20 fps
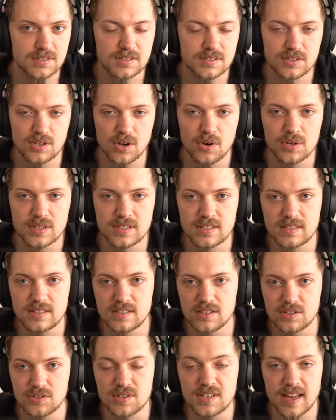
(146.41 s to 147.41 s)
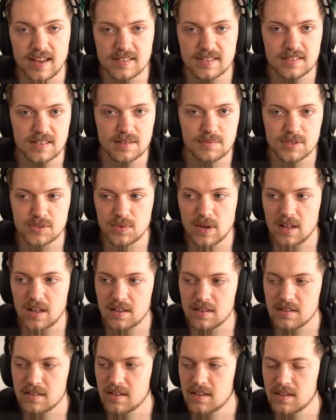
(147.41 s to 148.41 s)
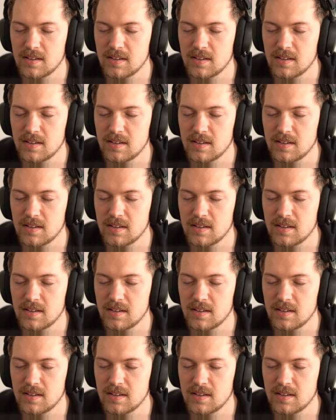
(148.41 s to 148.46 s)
So it's easier to test them as well.